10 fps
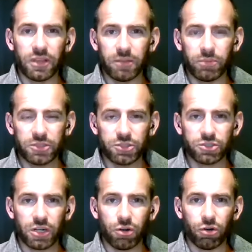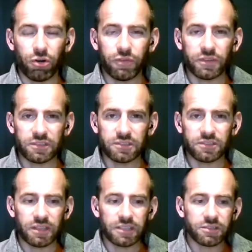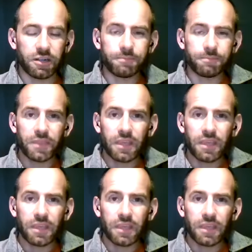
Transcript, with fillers: They had been struck off as a solicitor,